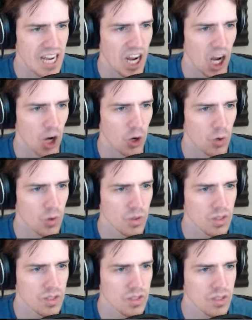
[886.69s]

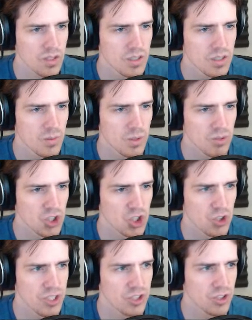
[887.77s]
now... We
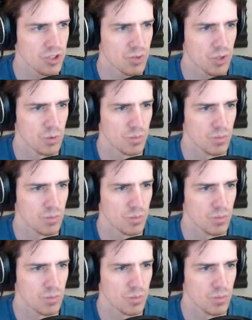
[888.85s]
retreat to the